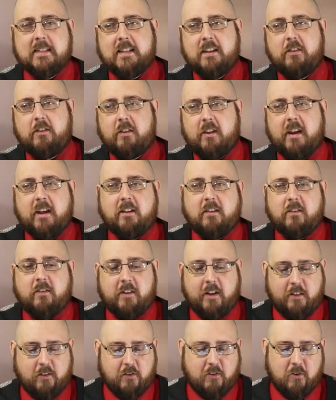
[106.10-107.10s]
these scientists
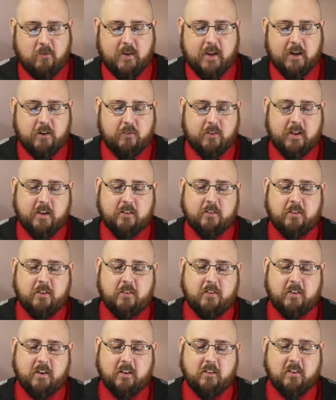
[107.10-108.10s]
say there's no actually
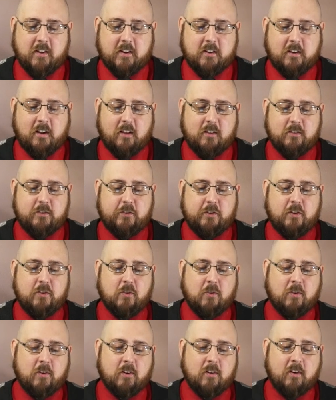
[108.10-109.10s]
existing technology
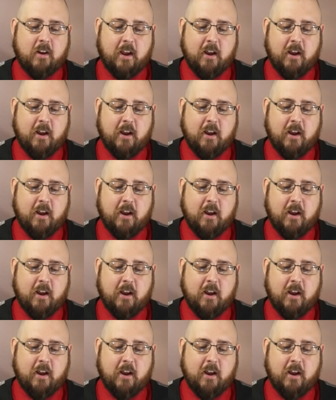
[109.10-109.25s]
or